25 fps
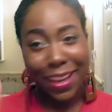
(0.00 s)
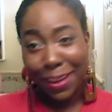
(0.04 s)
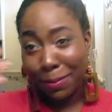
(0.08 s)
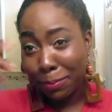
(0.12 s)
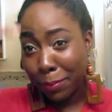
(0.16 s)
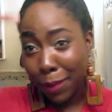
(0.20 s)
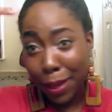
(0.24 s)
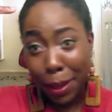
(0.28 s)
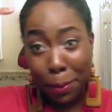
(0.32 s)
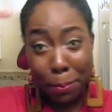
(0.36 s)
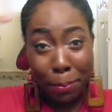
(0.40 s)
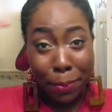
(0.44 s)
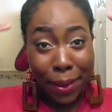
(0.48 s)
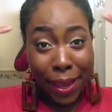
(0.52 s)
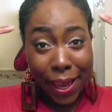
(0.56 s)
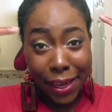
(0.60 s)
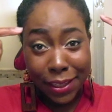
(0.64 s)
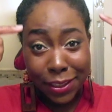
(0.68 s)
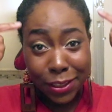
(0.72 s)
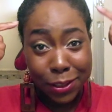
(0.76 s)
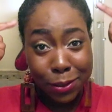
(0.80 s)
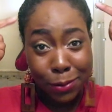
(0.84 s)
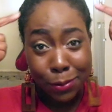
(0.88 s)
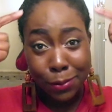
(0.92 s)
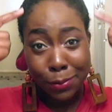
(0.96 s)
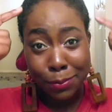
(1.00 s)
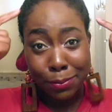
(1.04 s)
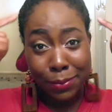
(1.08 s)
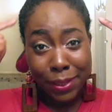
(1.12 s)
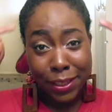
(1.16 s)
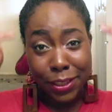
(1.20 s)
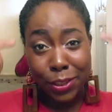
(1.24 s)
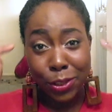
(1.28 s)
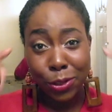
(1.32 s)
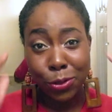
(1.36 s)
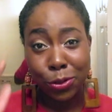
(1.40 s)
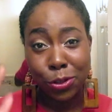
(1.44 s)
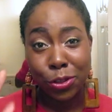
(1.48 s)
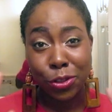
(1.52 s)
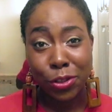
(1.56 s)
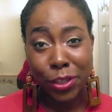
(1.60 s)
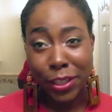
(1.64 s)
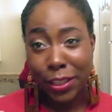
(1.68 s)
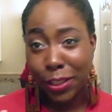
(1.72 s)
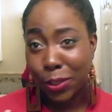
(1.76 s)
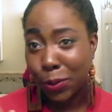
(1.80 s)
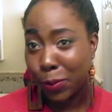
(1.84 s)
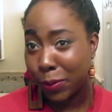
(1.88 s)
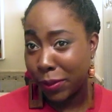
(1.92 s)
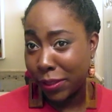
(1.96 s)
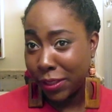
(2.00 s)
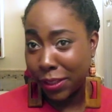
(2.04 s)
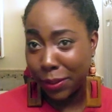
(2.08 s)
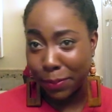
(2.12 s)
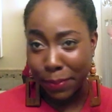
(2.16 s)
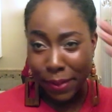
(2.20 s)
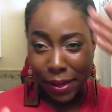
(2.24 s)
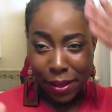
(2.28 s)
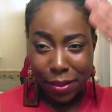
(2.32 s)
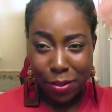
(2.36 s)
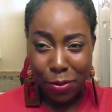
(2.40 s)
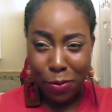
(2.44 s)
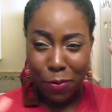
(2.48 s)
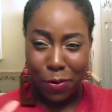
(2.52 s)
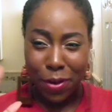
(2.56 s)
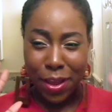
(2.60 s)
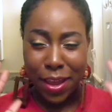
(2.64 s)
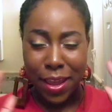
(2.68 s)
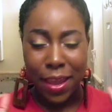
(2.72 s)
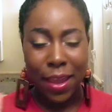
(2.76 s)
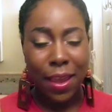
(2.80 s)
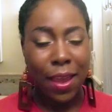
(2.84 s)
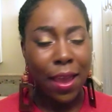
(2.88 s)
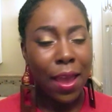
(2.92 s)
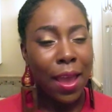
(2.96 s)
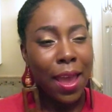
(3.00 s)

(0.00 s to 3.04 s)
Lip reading: I'm back to my two-strand twist, by the way.